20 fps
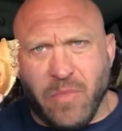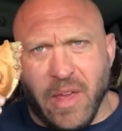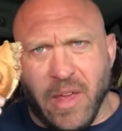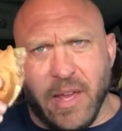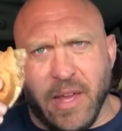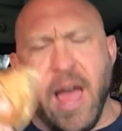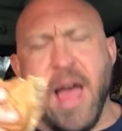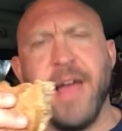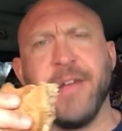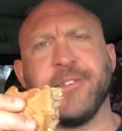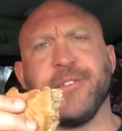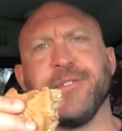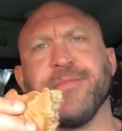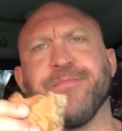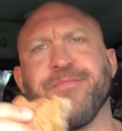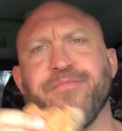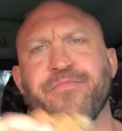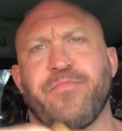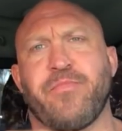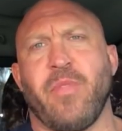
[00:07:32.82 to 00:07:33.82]
And guys,
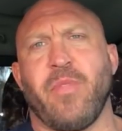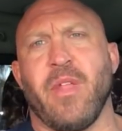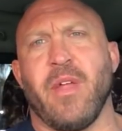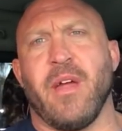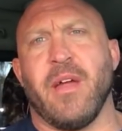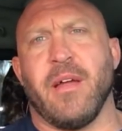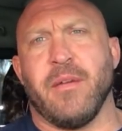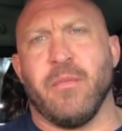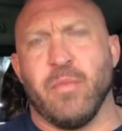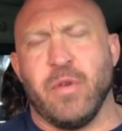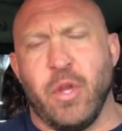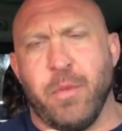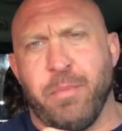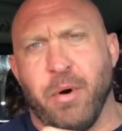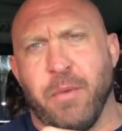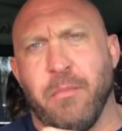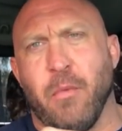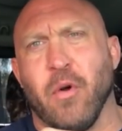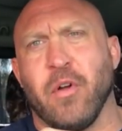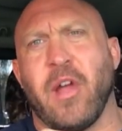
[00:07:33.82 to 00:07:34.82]
when you
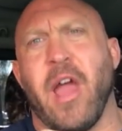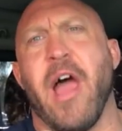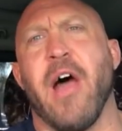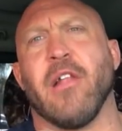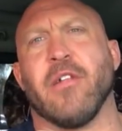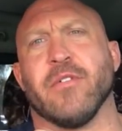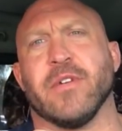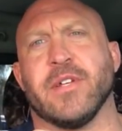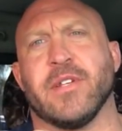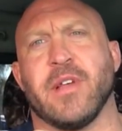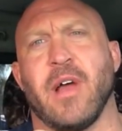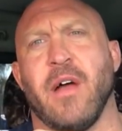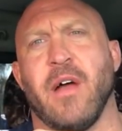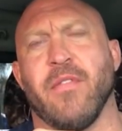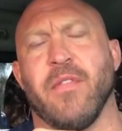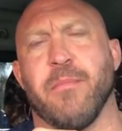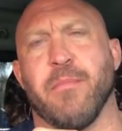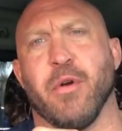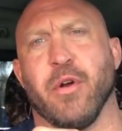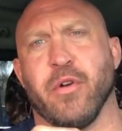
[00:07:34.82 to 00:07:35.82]
put more calories
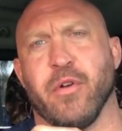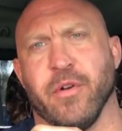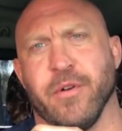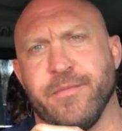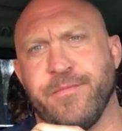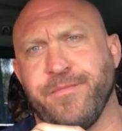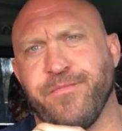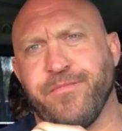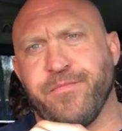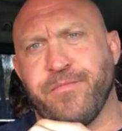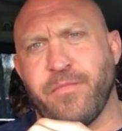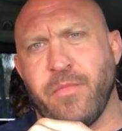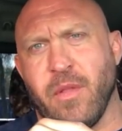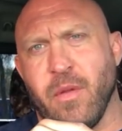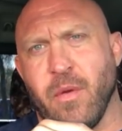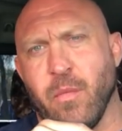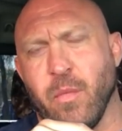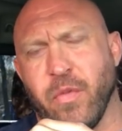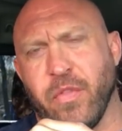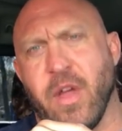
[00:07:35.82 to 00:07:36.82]
on the burger
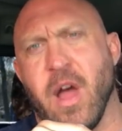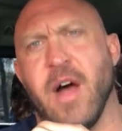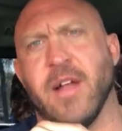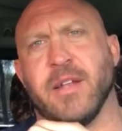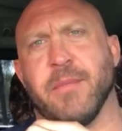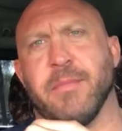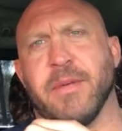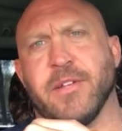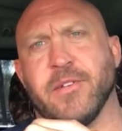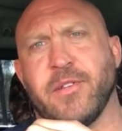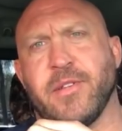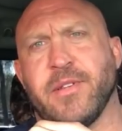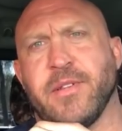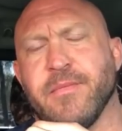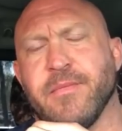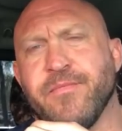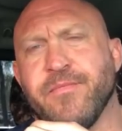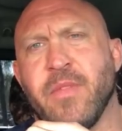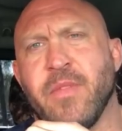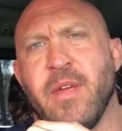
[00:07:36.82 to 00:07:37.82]
with condiments,
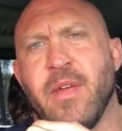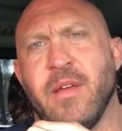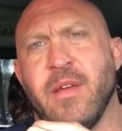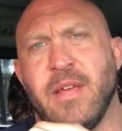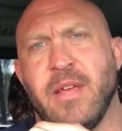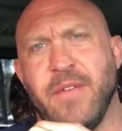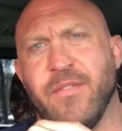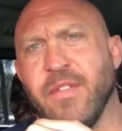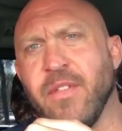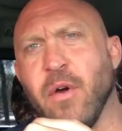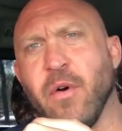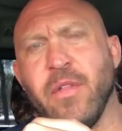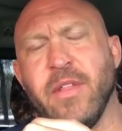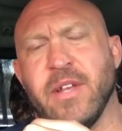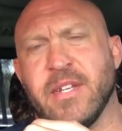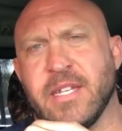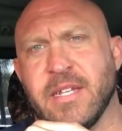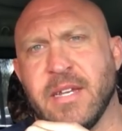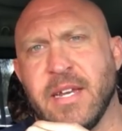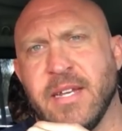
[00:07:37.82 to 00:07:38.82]
even though
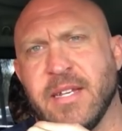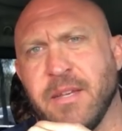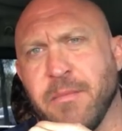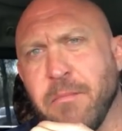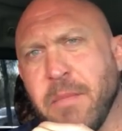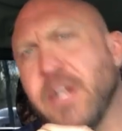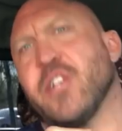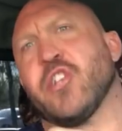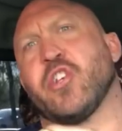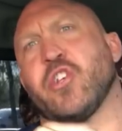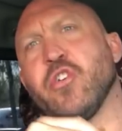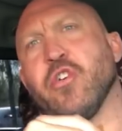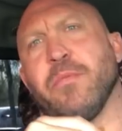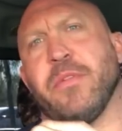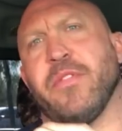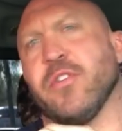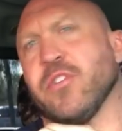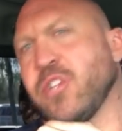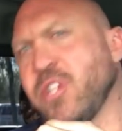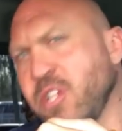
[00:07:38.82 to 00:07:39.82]
it's minuscule,
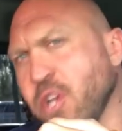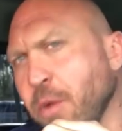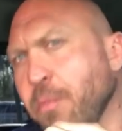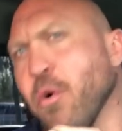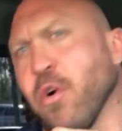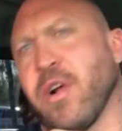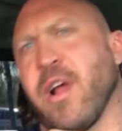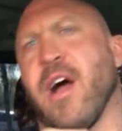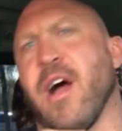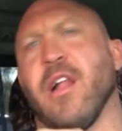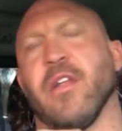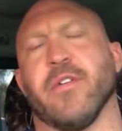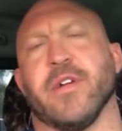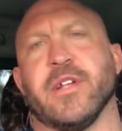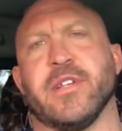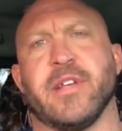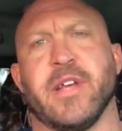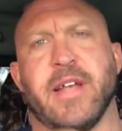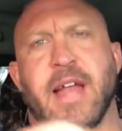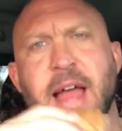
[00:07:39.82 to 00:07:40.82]
but there's still more
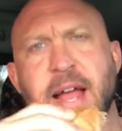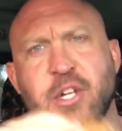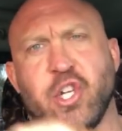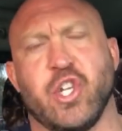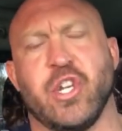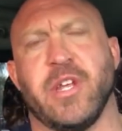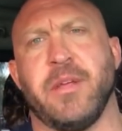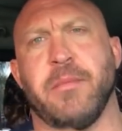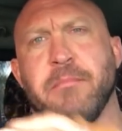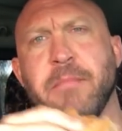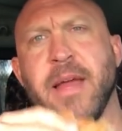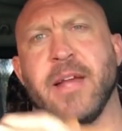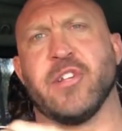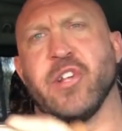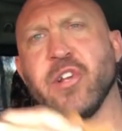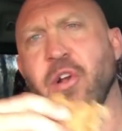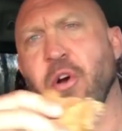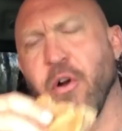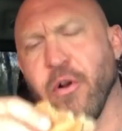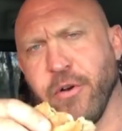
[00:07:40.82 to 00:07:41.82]
calories, it actually
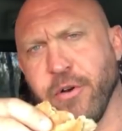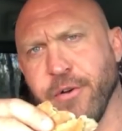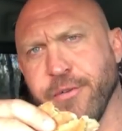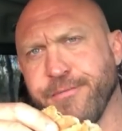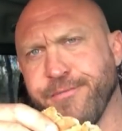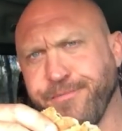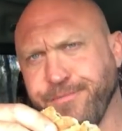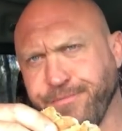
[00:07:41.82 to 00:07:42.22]
makes it harder